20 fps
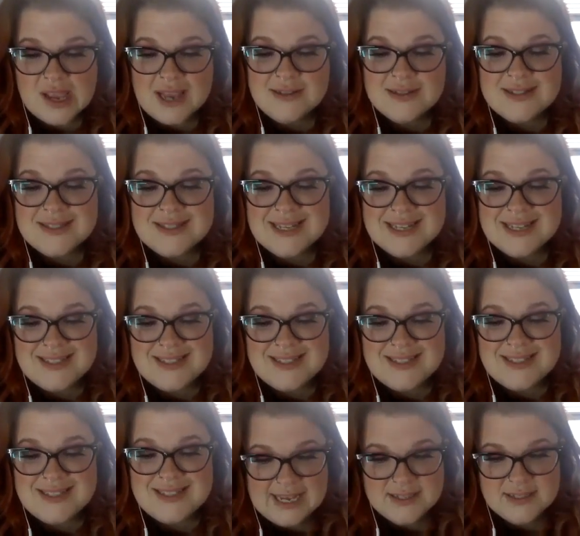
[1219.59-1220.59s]
and 60
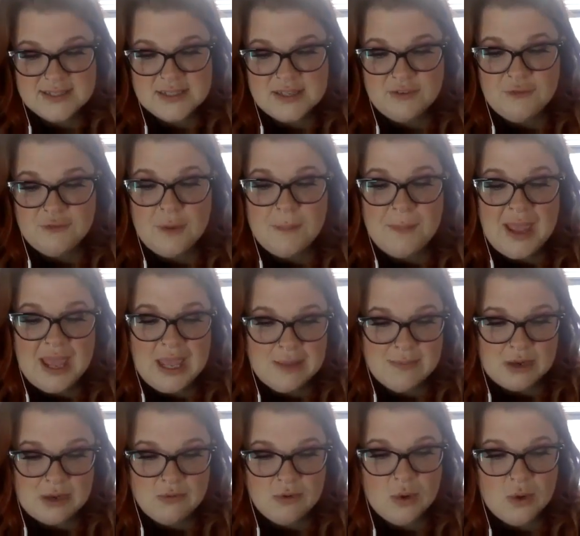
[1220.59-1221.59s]
days for
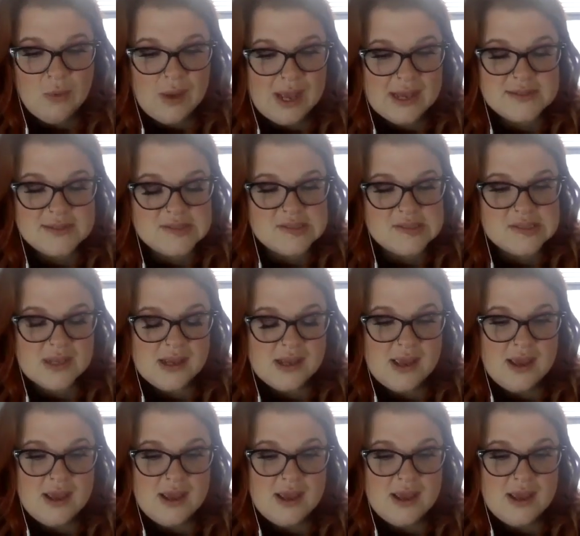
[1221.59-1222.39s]
payment requests.